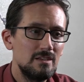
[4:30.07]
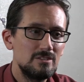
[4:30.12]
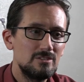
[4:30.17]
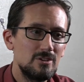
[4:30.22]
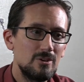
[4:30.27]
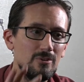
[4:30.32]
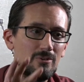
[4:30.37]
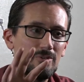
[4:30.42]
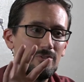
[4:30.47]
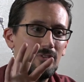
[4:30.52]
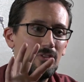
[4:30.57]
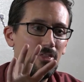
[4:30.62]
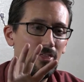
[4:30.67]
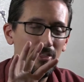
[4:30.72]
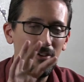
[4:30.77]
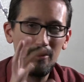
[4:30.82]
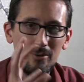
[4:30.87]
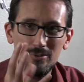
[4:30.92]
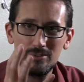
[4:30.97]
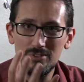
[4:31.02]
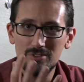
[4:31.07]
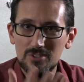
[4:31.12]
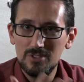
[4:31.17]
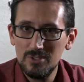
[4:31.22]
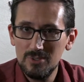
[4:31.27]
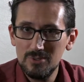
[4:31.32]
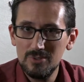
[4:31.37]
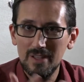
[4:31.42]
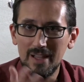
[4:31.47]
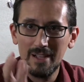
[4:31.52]
So those
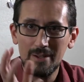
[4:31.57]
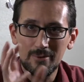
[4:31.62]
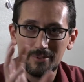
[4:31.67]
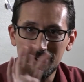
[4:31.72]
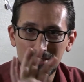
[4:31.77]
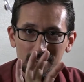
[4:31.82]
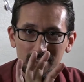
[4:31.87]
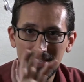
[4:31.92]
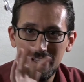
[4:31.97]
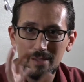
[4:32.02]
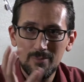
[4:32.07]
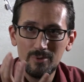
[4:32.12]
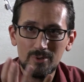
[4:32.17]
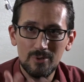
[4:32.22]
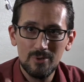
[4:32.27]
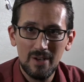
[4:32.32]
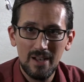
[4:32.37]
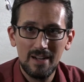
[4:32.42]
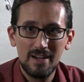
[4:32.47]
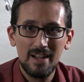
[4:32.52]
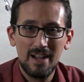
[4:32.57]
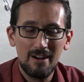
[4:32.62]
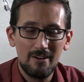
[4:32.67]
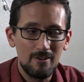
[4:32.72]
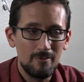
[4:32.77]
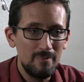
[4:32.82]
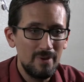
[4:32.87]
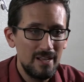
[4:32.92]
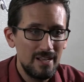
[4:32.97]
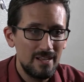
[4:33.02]
two languages, Hebrew and
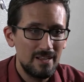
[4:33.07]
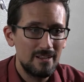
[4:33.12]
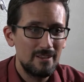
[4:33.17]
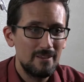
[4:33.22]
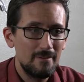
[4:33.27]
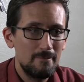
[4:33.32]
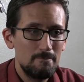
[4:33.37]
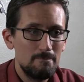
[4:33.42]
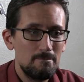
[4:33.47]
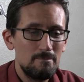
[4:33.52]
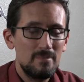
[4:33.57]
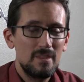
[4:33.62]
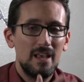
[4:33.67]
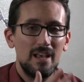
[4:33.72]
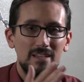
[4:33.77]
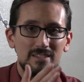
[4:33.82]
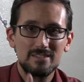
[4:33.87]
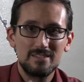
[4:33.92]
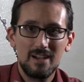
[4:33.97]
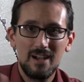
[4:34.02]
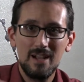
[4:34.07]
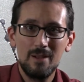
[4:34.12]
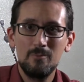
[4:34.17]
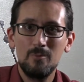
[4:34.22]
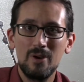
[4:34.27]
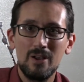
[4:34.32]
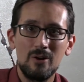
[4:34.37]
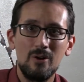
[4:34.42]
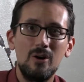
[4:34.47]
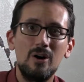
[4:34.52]
Aramaic, as
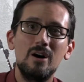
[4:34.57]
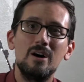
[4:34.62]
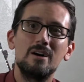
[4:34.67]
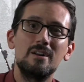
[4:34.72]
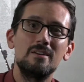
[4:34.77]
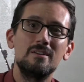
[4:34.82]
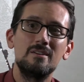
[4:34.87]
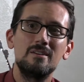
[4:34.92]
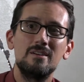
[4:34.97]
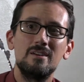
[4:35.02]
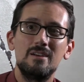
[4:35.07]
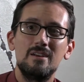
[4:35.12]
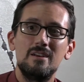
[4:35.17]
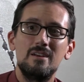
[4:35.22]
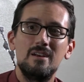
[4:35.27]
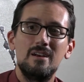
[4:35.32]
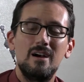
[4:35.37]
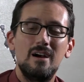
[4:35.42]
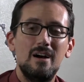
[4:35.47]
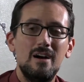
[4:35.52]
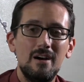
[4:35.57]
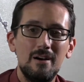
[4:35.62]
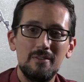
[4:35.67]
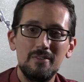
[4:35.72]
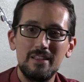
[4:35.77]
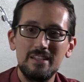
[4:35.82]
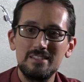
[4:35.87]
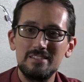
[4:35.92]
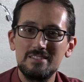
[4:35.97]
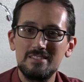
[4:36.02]
time went on,
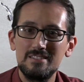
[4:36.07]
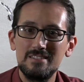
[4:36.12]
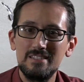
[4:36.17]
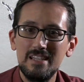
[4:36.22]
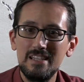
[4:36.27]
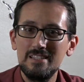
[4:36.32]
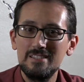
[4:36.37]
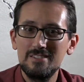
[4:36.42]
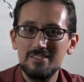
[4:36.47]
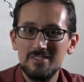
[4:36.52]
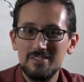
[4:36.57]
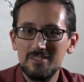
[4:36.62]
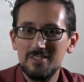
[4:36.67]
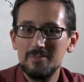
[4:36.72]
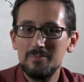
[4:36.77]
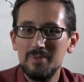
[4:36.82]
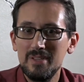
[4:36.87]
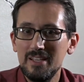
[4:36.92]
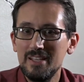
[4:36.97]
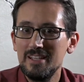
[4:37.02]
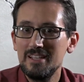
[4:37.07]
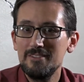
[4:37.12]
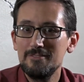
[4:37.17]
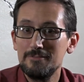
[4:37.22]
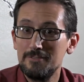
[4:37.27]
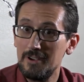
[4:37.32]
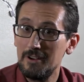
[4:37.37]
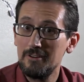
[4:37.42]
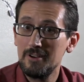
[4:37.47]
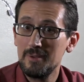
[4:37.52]
they ceased to be
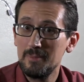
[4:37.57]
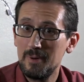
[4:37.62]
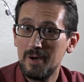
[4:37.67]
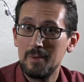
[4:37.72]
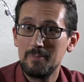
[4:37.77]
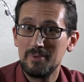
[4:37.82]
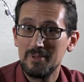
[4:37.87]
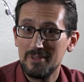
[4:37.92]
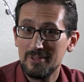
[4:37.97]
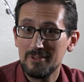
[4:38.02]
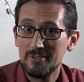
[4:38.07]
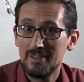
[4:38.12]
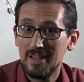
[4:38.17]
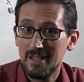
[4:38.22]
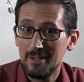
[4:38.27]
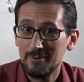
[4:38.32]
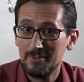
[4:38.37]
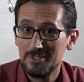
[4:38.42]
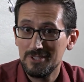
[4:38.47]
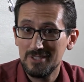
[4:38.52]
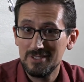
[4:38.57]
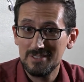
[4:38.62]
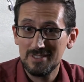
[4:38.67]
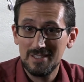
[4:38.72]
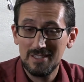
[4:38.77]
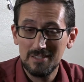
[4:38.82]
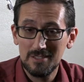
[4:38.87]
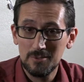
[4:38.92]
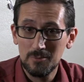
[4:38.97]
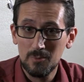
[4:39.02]
very popular
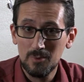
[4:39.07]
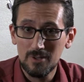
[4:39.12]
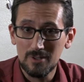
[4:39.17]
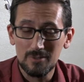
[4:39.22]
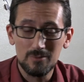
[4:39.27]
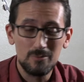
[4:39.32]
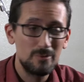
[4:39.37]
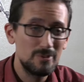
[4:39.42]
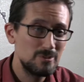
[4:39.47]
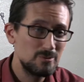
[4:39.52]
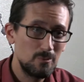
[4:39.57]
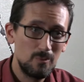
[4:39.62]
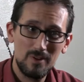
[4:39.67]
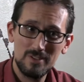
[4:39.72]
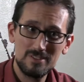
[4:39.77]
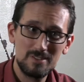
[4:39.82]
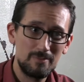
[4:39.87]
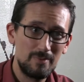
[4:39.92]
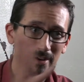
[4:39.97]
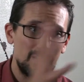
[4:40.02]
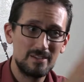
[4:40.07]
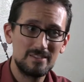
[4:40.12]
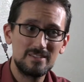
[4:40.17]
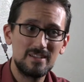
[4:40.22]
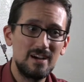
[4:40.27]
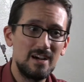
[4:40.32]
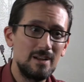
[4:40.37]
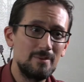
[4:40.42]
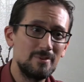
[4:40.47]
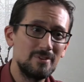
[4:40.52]
languages in the world. Whereas once upon a
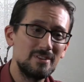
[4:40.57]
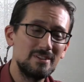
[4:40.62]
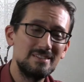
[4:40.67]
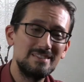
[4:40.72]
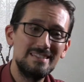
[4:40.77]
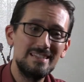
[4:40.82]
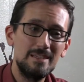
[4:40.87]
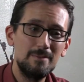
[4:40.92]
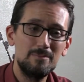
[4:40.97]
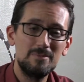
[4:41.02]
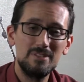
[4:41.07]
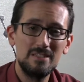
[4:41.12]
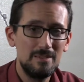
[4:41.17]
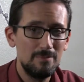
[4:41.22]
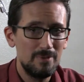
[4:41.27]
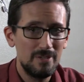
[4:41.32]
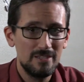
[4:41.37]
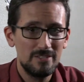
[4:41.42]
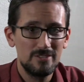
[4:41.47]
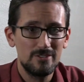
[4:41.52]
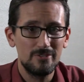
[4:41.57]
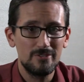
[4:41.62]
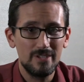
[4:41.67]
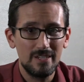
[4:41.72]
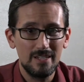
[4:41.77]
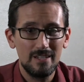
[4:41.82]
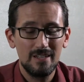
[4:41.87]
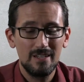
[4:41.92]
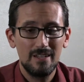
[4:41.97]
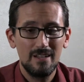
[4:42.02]
time in the deep, deep
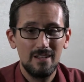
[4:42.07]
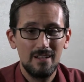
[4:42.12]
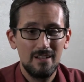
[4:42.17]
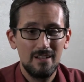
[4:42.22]
history,